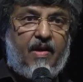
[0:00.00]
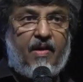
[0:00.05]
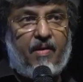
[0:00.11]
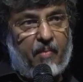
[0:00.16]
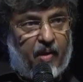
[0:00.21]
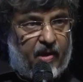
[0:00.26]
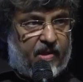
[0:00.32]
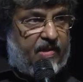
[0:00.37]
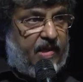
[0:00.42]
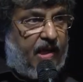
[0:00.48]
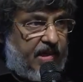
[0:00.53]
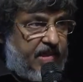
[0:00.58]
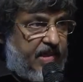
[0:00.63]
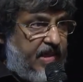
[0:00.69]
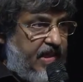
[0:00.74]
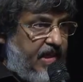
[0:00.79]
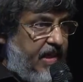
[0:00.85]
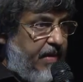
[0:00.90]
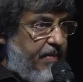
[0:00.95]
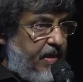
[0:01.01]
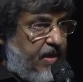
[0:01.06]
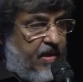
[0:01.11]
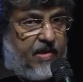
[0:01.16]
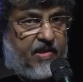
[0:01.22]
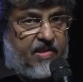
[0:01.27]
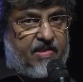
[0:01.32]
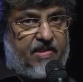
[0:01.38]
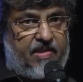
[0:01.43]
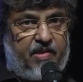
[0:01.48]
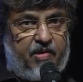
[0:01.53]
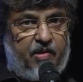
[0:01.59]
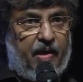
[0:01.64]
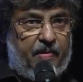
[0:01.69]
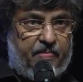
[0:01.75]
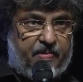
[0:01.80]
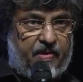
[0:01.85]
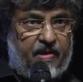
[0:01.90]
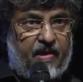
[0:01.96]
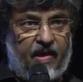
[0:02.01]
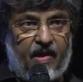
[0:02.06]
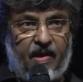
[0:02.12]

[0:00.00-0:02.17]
modern art in India because you have you